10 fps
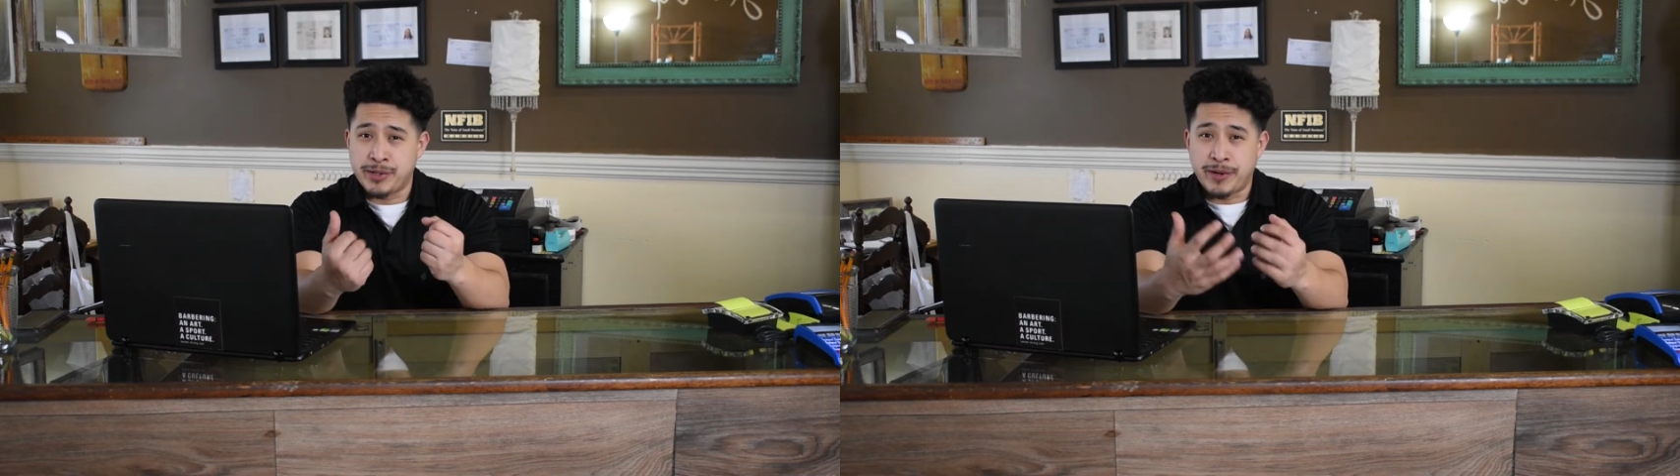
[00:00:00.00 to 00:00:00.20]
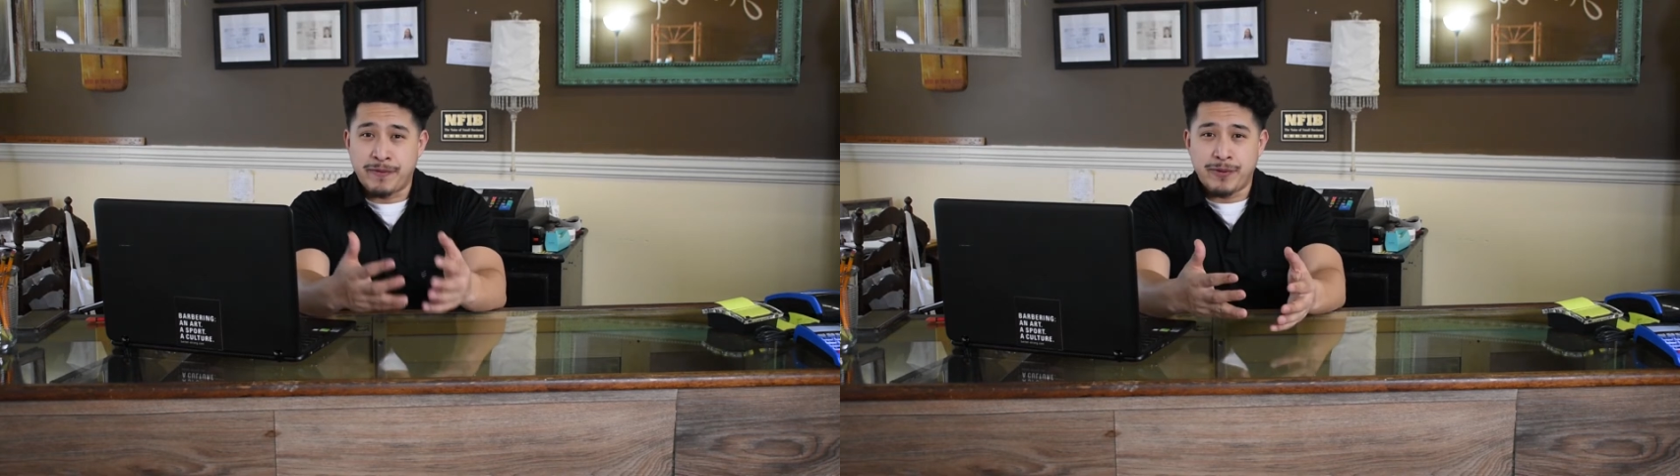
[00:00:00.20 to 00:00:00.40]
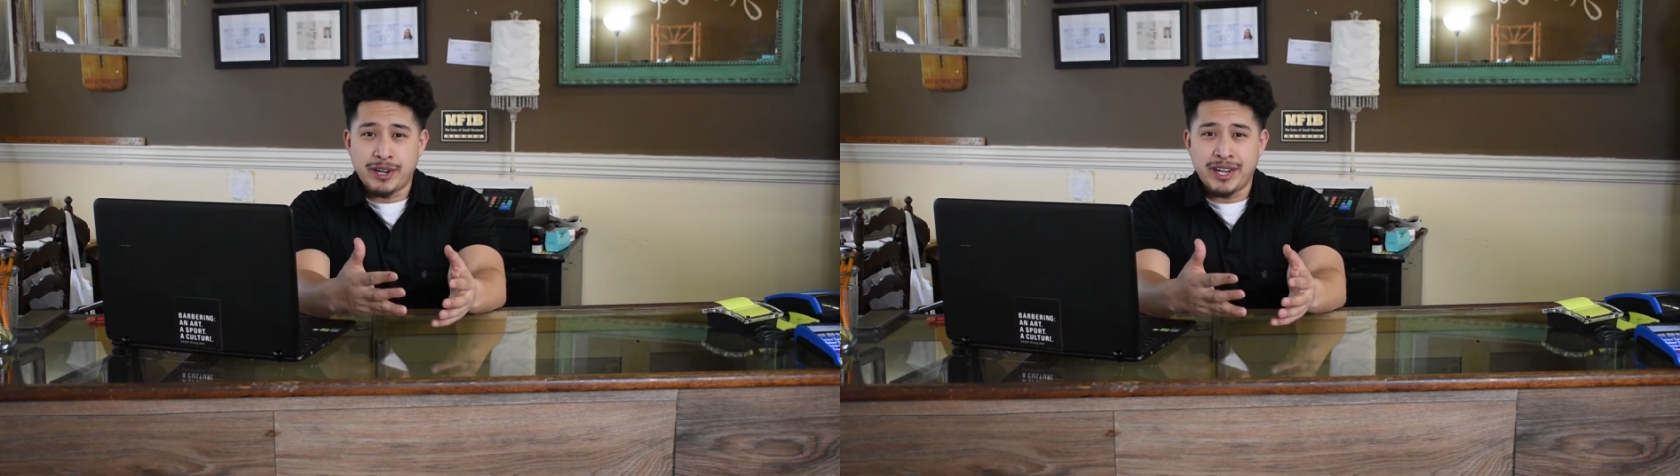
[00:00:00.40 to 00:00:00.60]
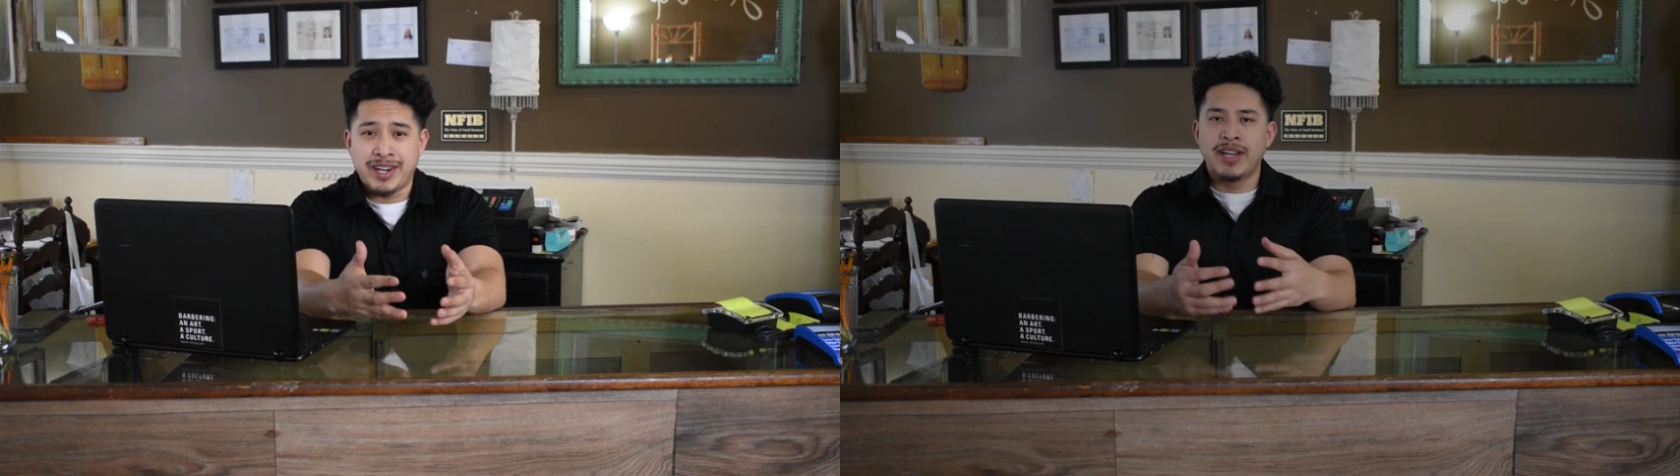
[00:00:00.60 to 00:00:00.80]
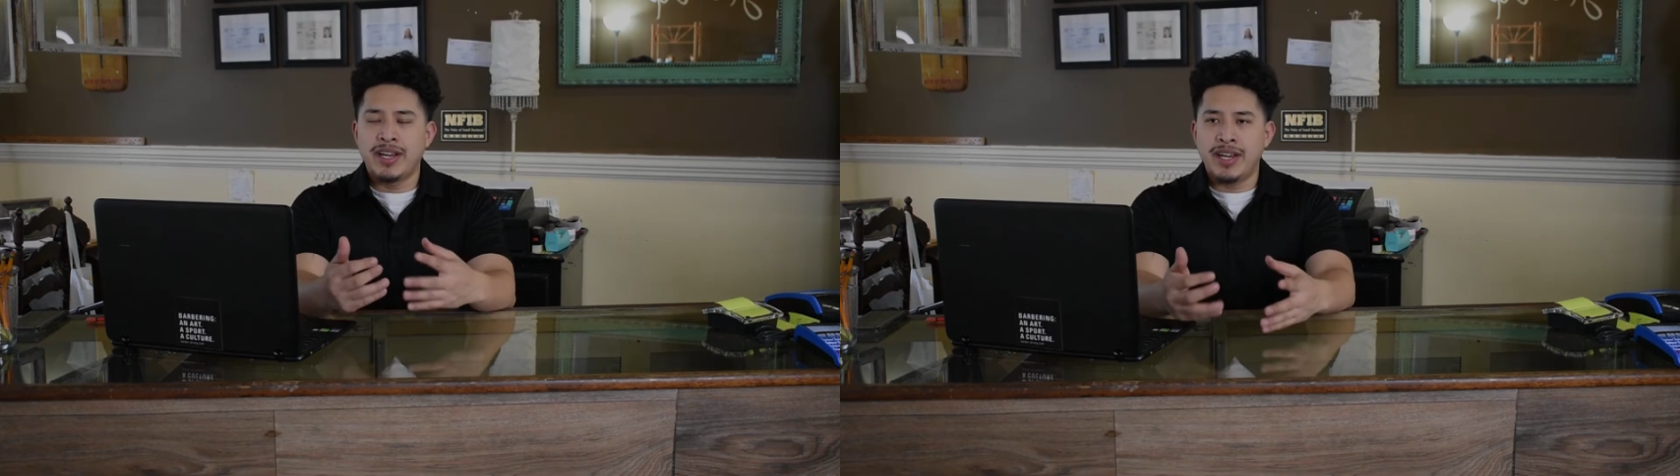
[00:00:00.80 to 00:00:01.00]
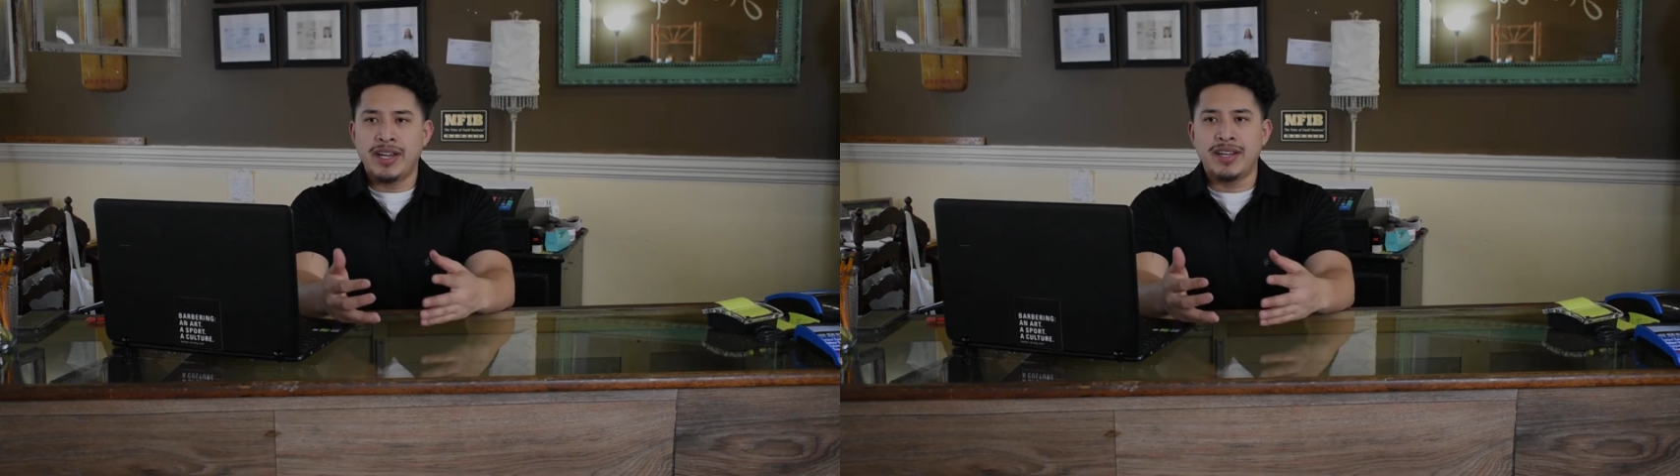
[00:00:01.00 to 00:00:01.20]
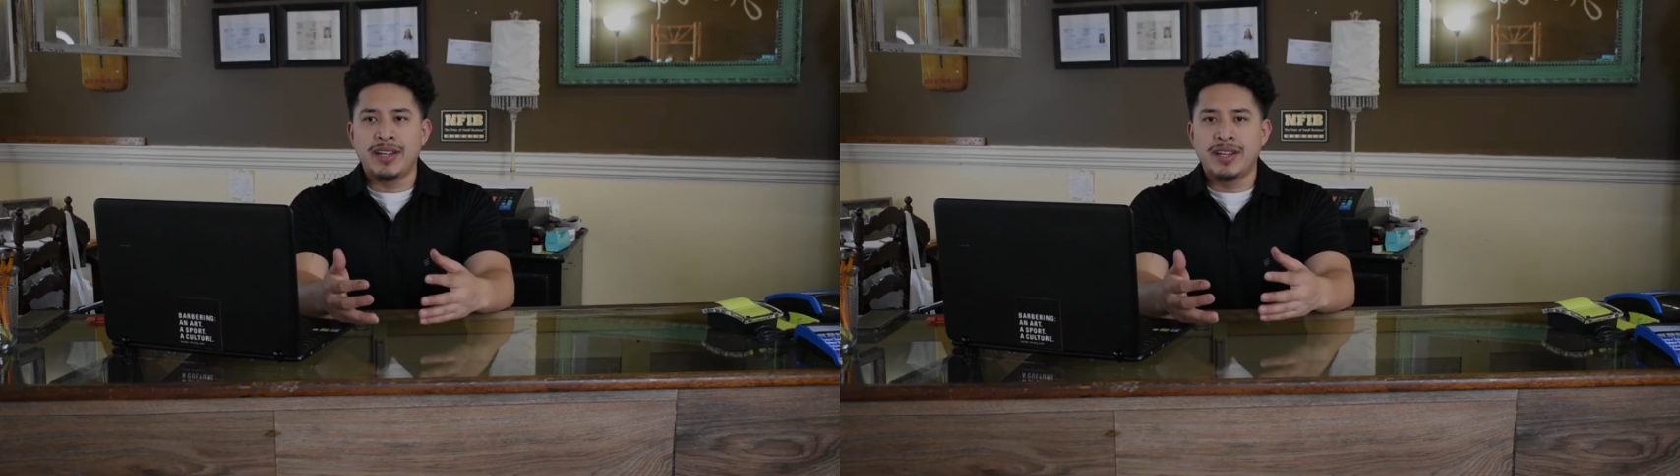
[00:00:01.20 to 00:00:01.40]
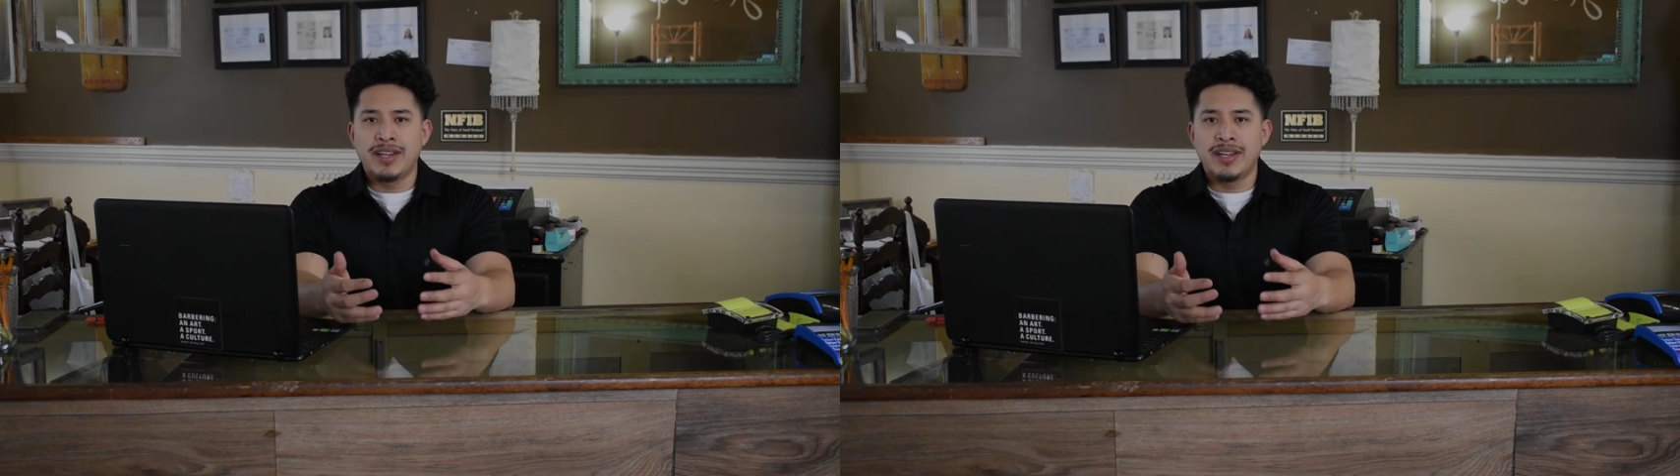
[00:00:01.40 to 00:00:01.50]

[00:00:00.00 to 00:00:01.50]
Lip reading: tell a friend, hey,